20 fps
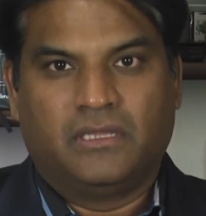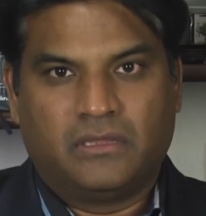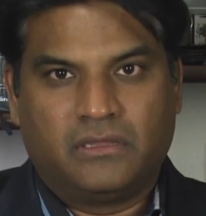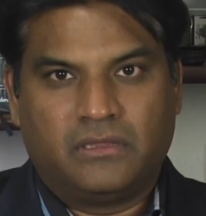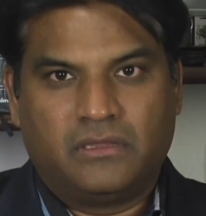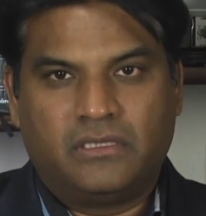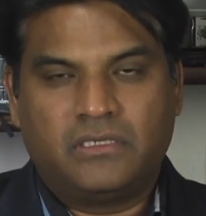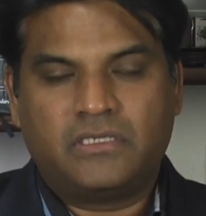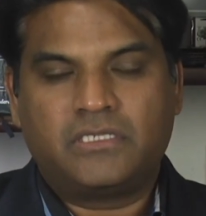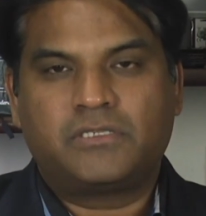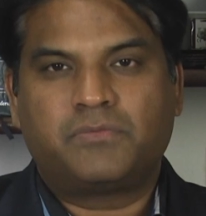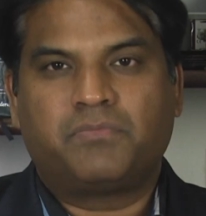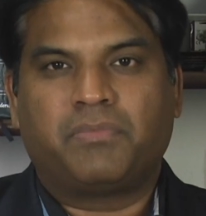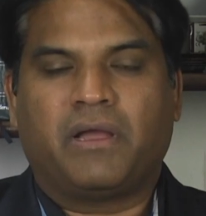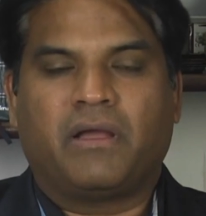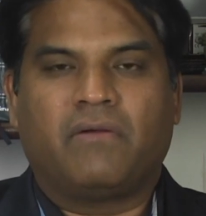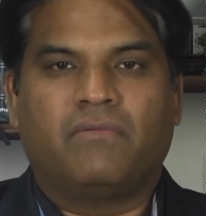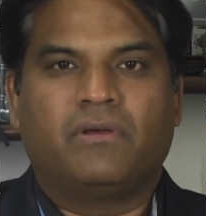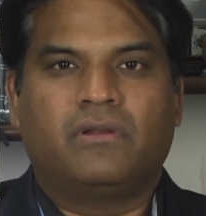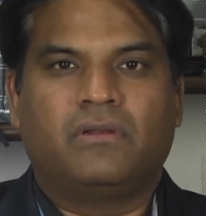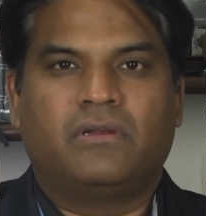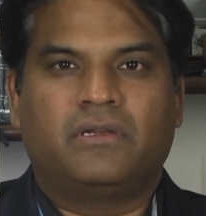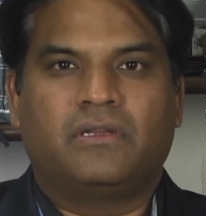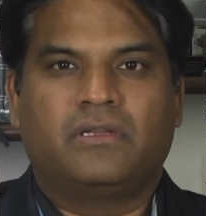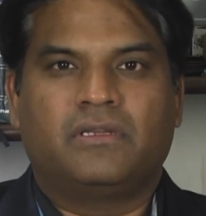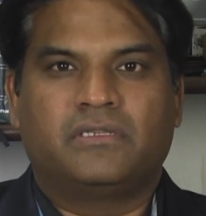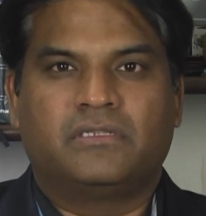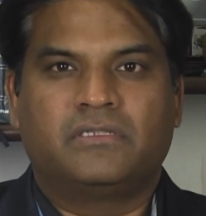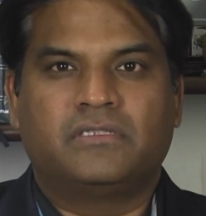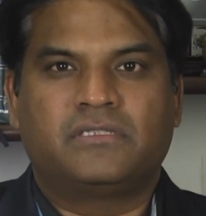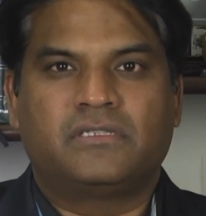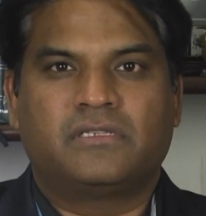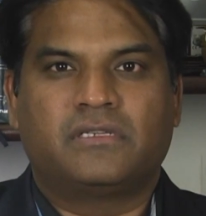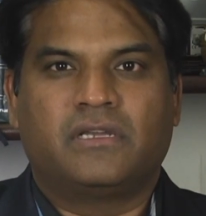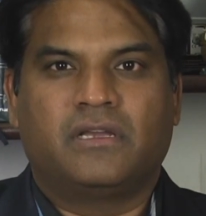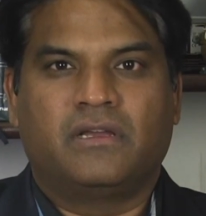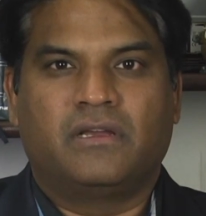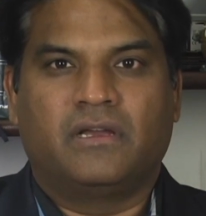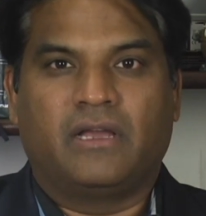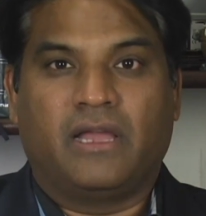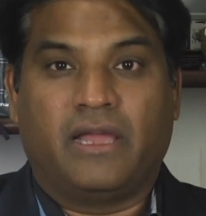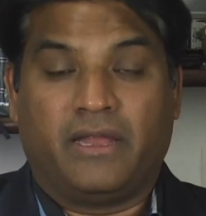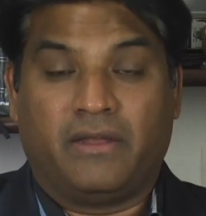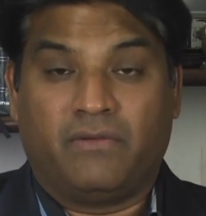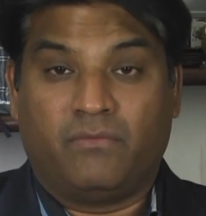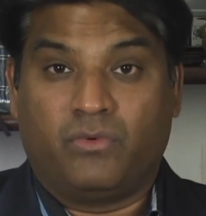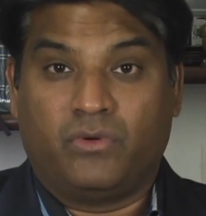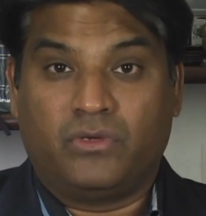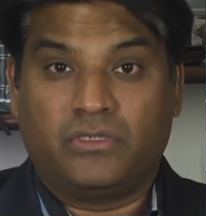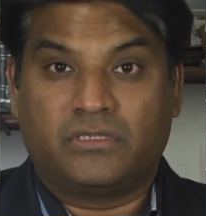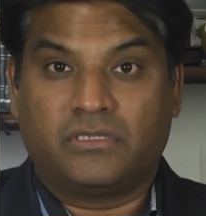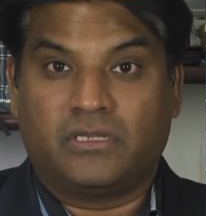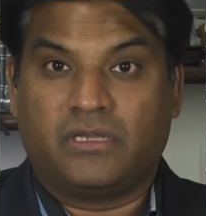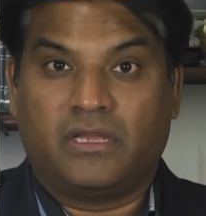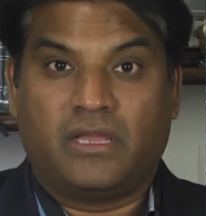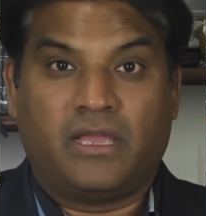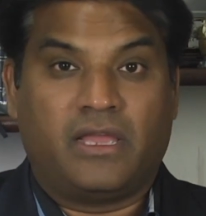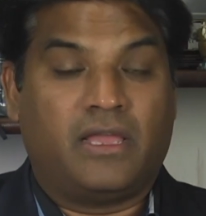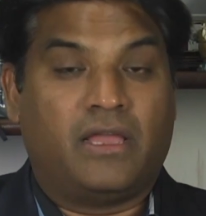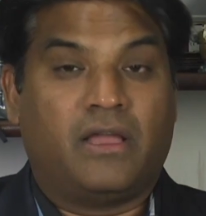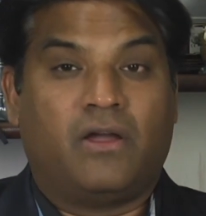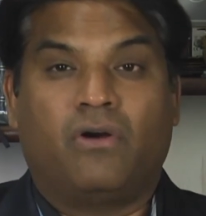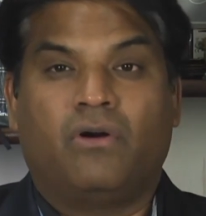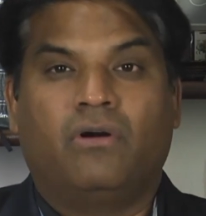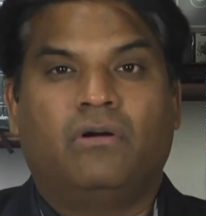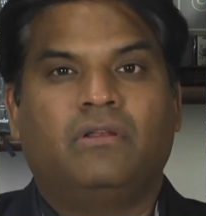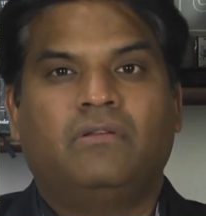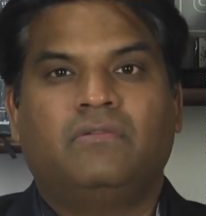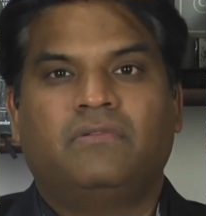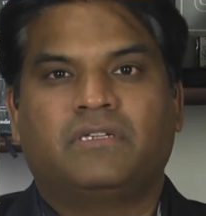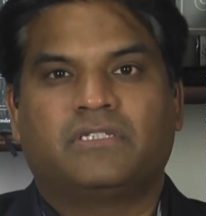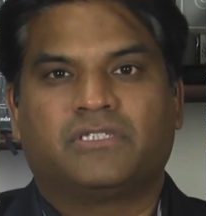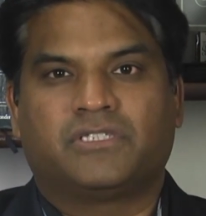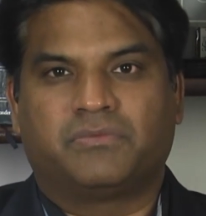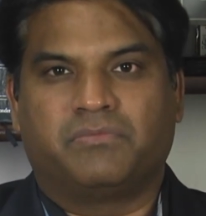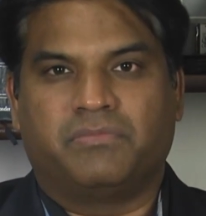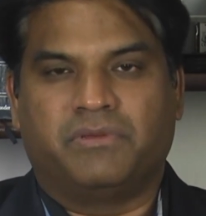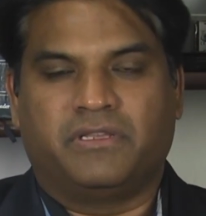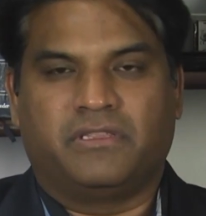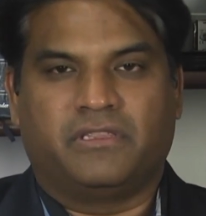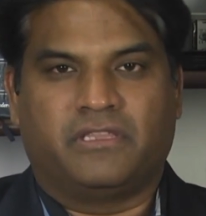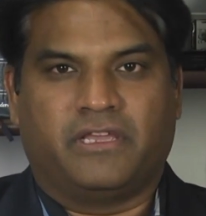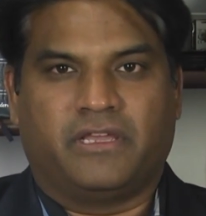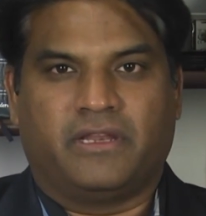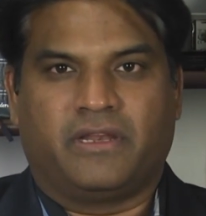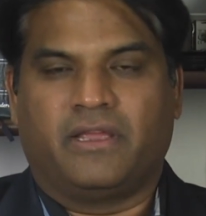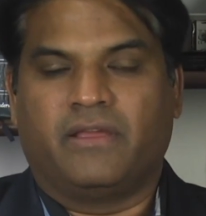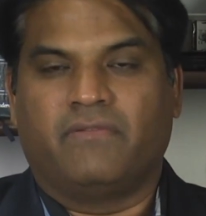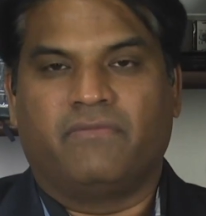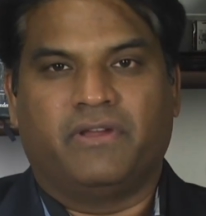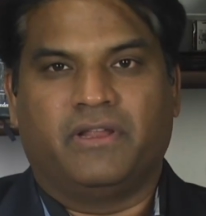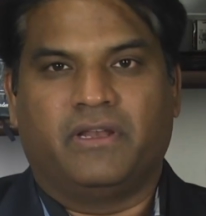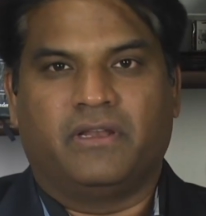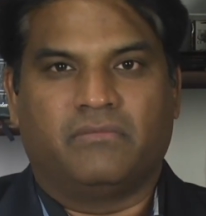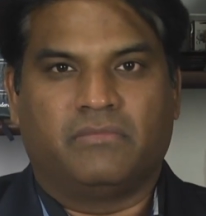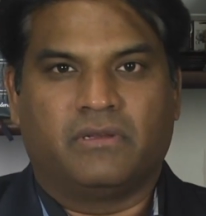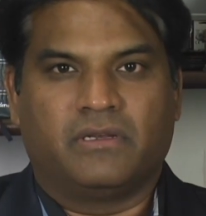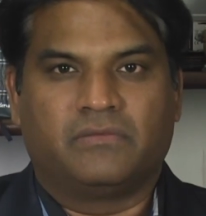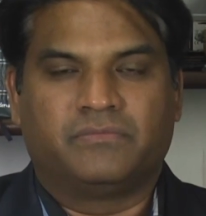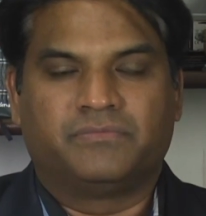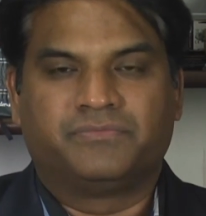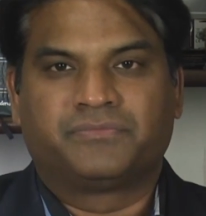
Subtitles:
This power is and was always been there available.